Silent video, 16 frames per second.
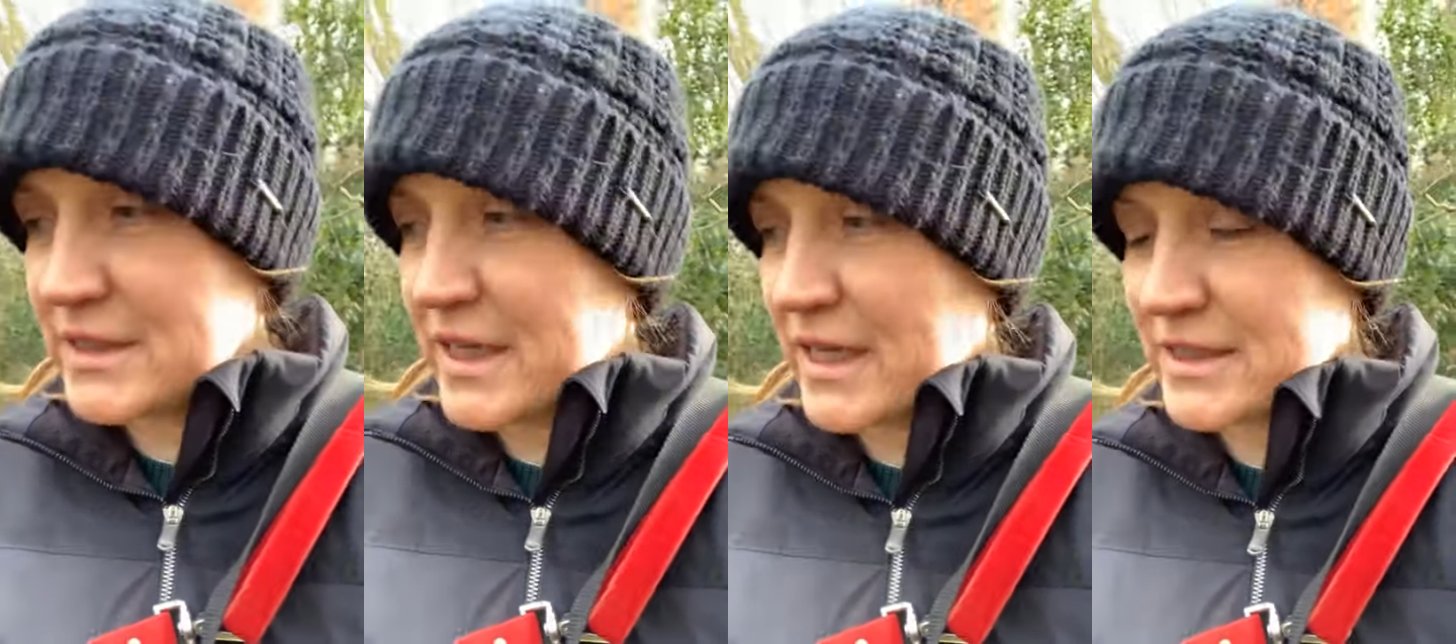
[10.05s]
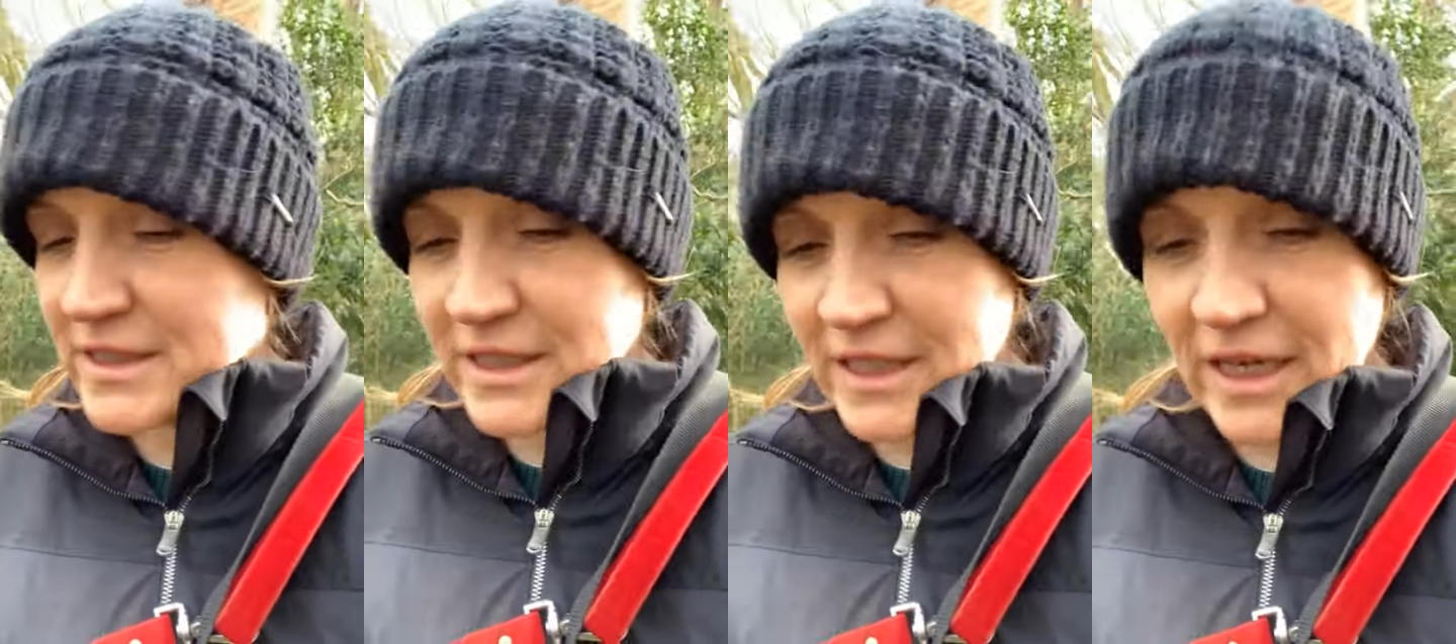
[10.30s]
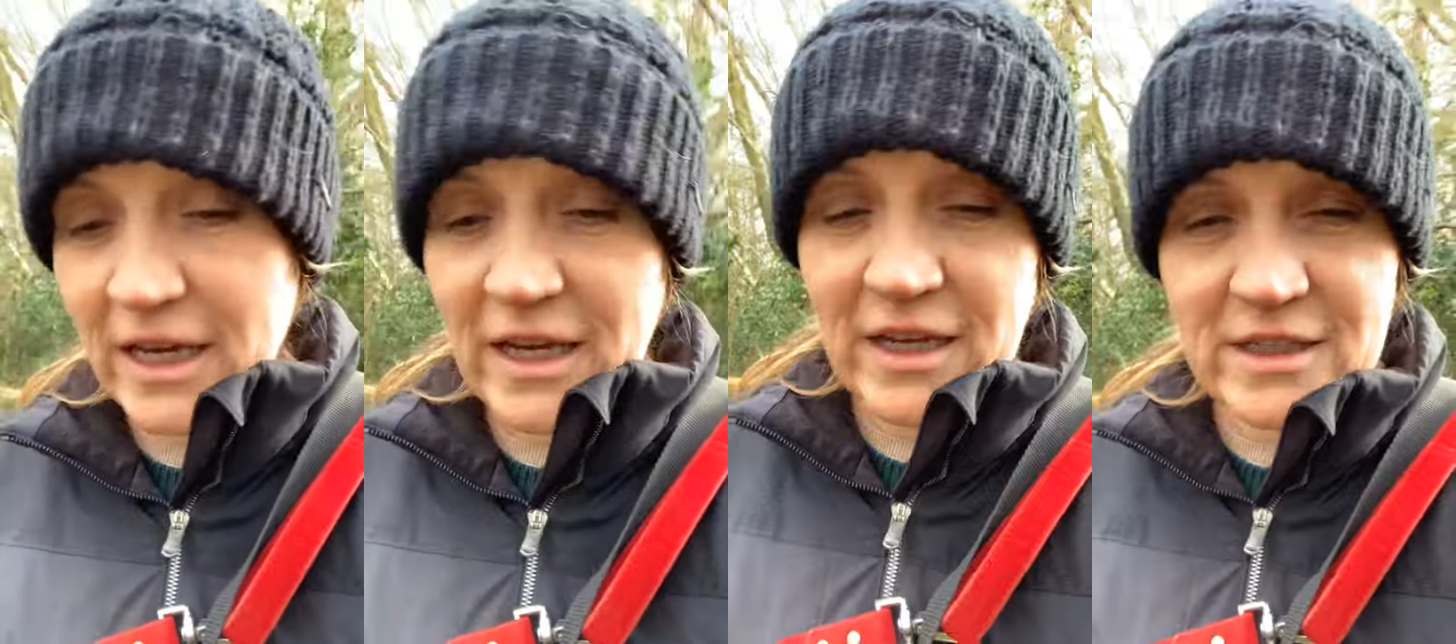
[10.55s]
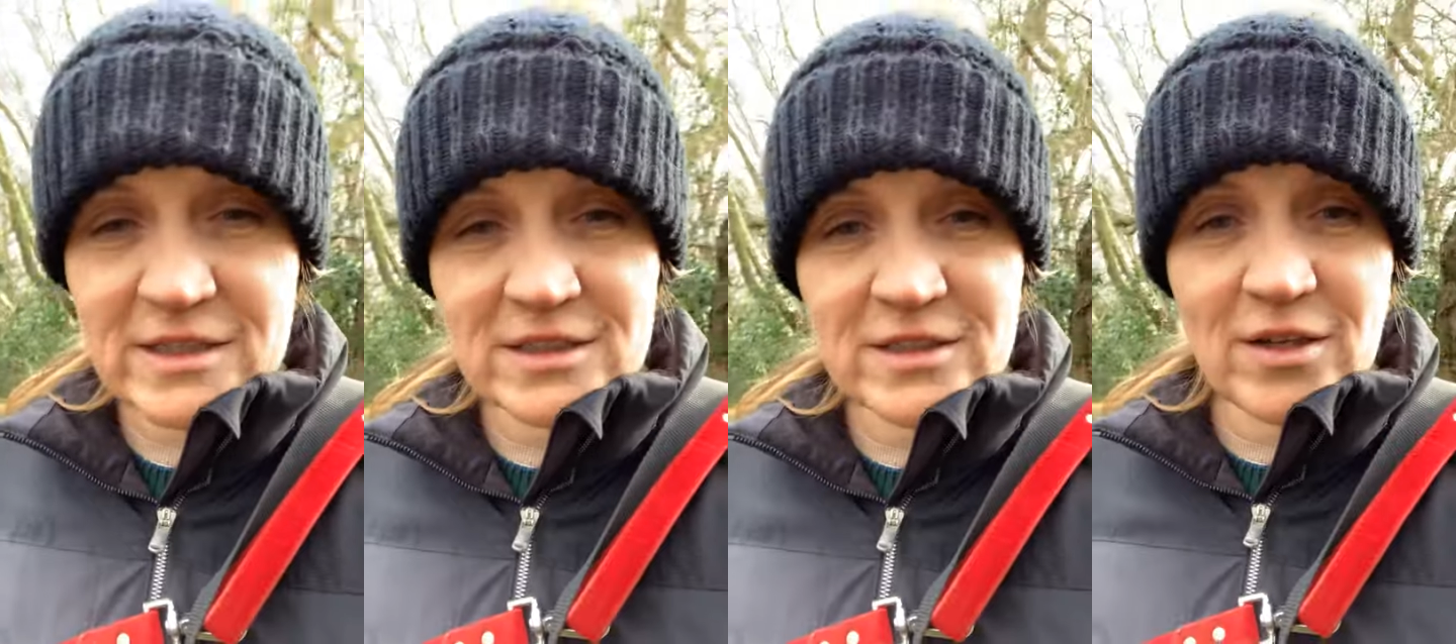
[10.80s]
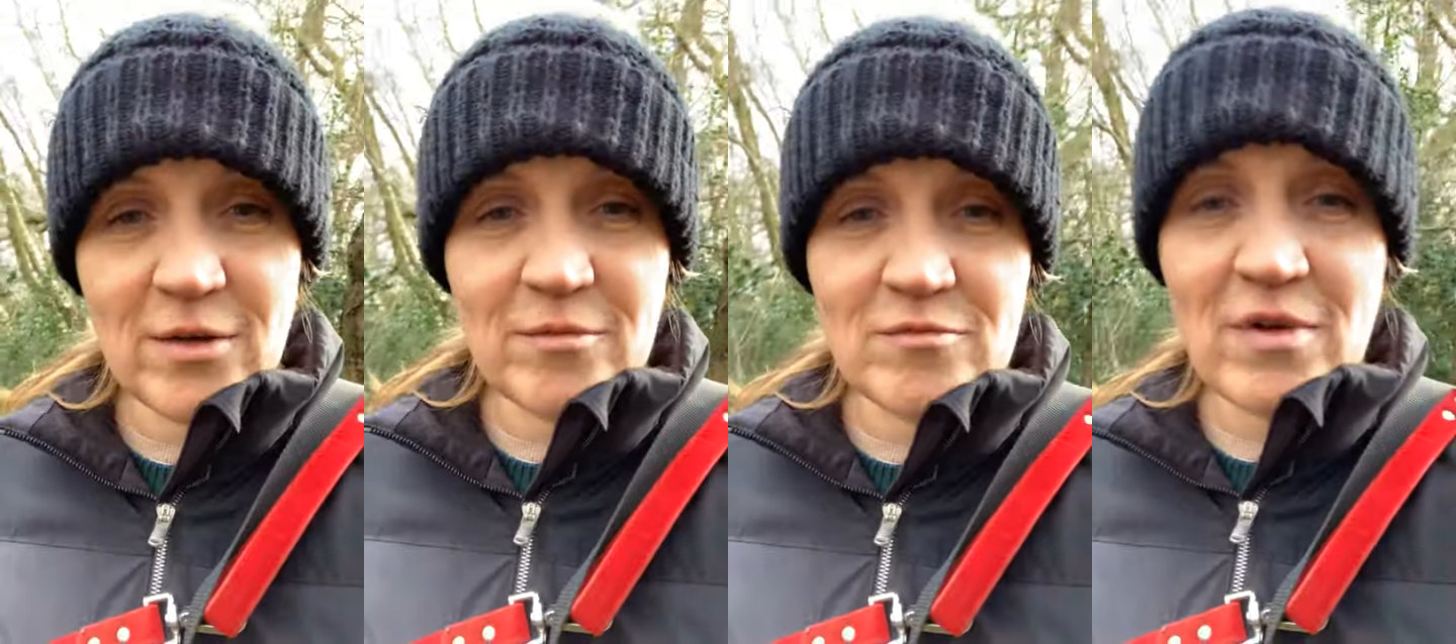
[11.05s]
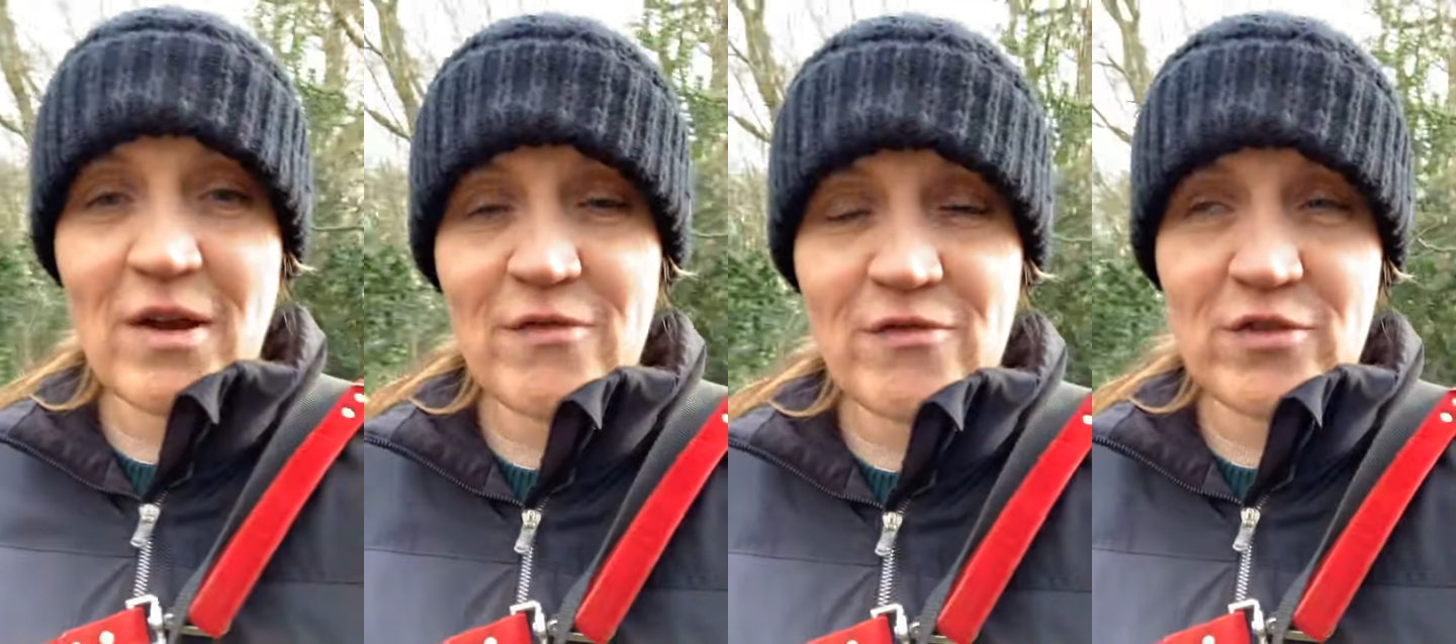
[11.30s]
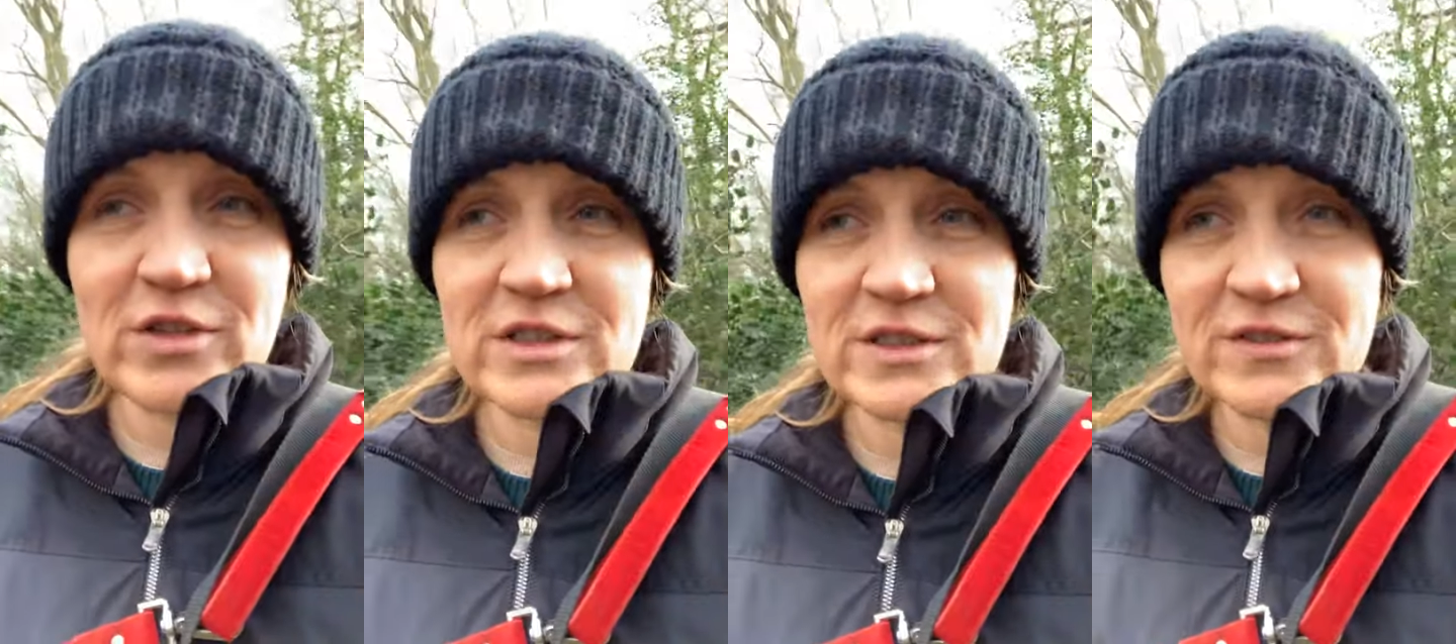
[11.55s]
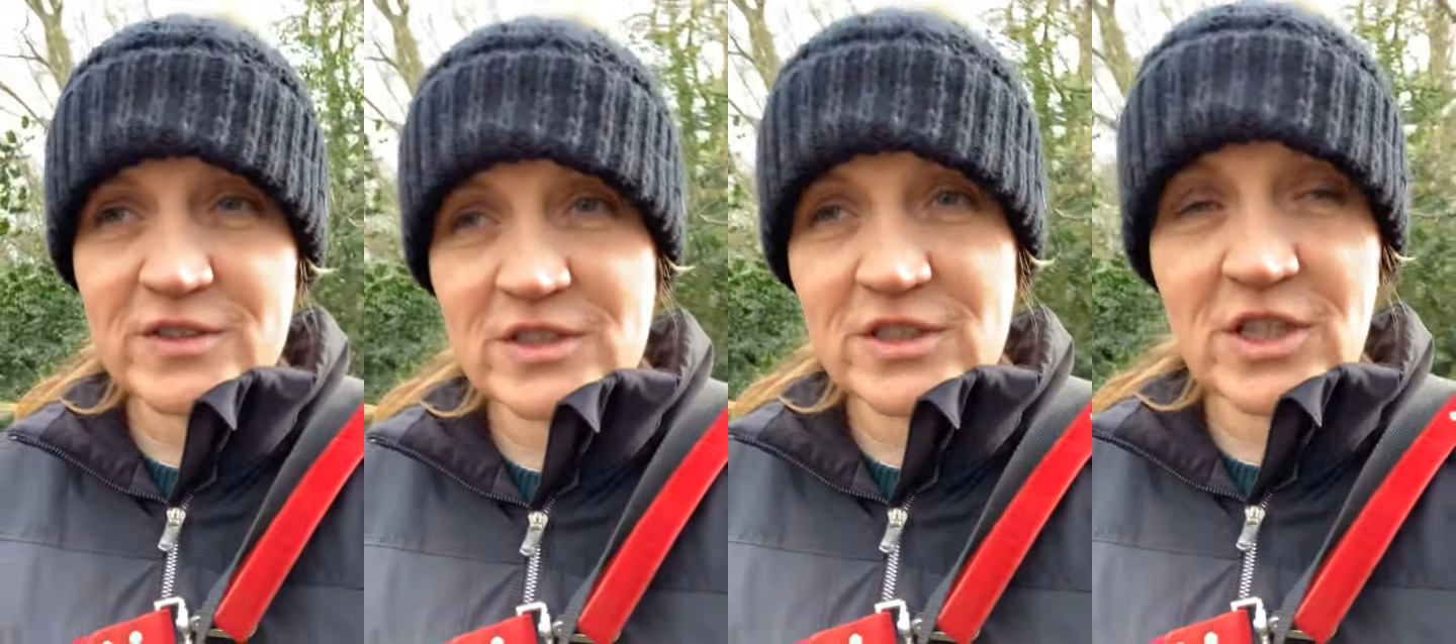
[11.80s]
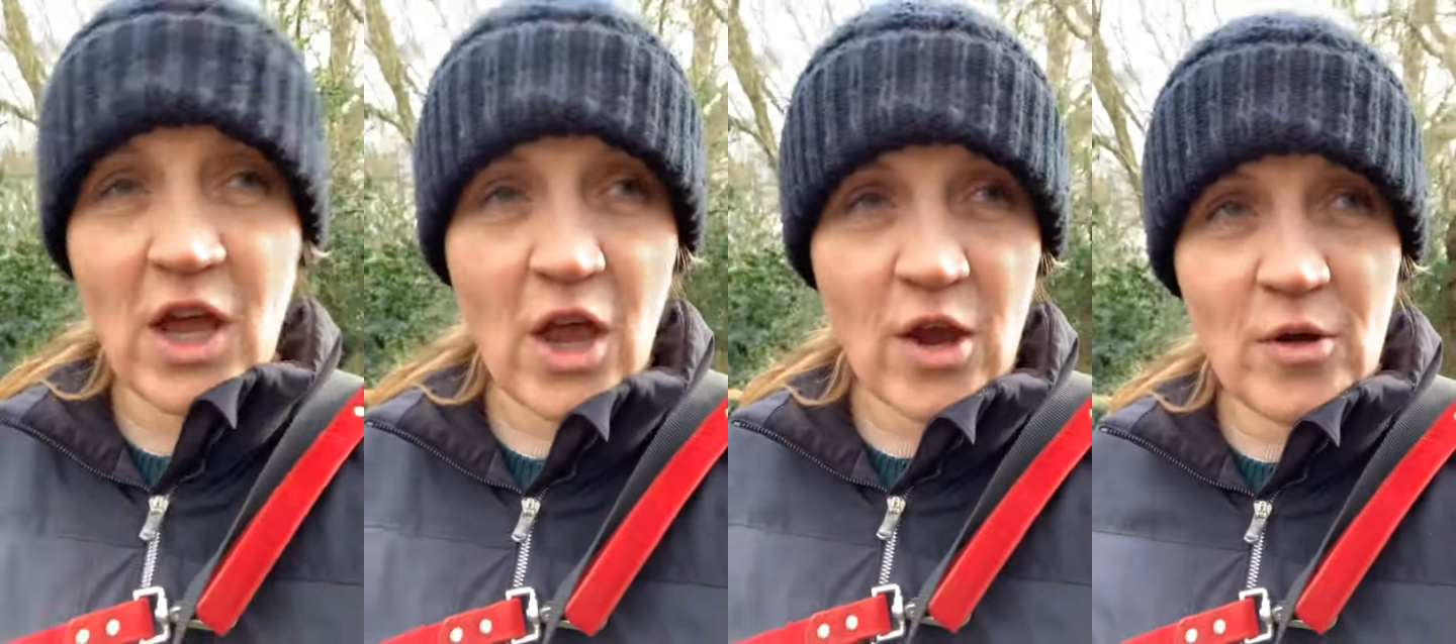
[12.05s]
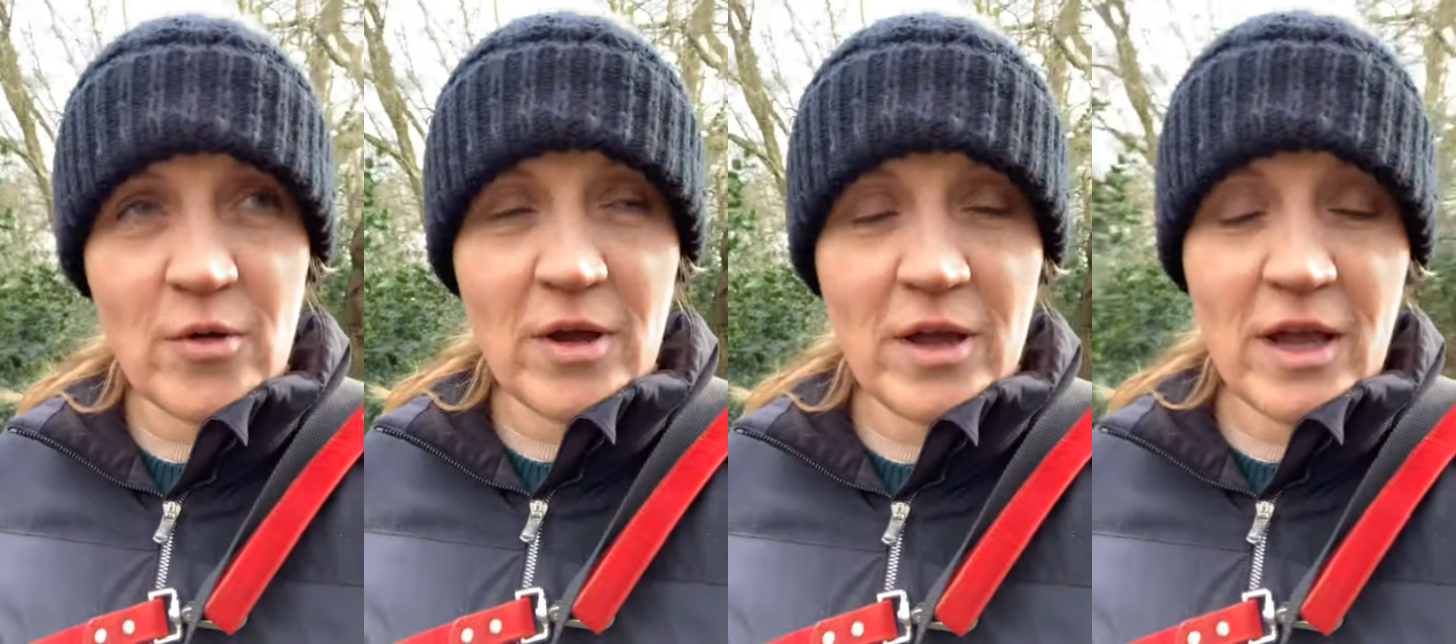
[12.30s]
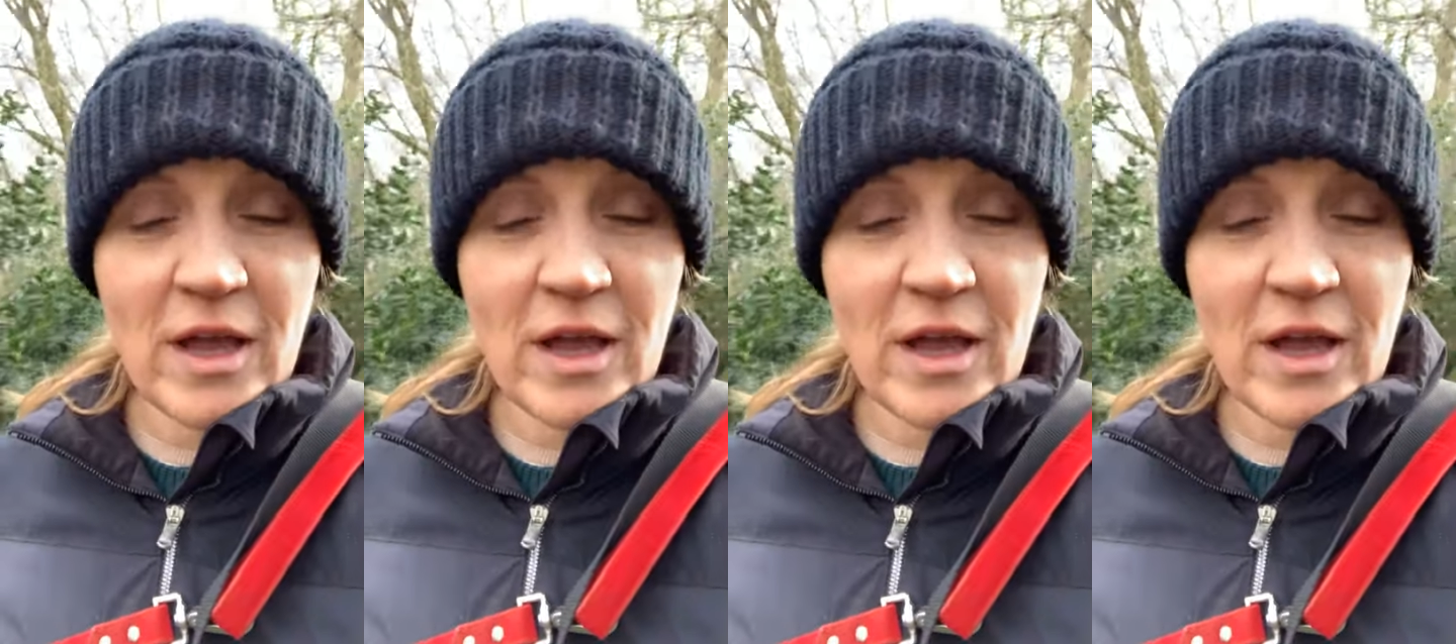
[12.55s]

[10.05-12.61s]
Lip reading: getting some reference of snow